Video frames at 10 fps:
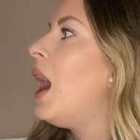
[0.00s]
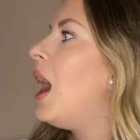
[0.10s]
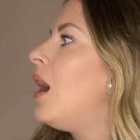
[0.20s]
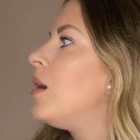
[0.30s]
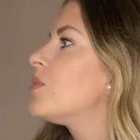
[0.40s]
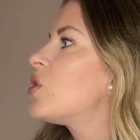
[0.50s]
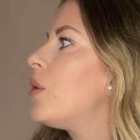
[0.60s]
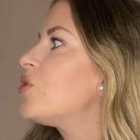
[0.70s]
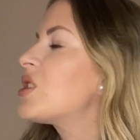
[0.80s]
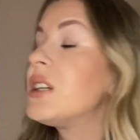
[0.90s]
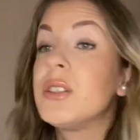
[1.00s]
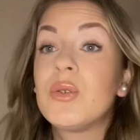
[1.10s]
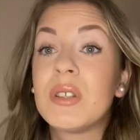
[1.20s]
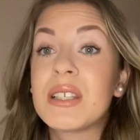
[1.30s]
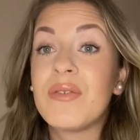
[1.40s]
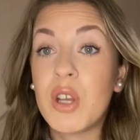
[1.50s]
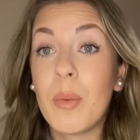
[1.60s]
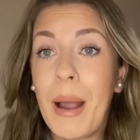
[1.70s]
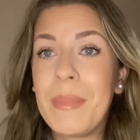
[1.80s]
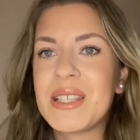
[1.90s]
Um, so I'm just gonna do this video
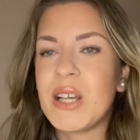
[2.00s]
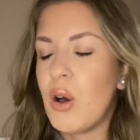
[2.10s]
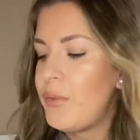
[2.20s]
by myself.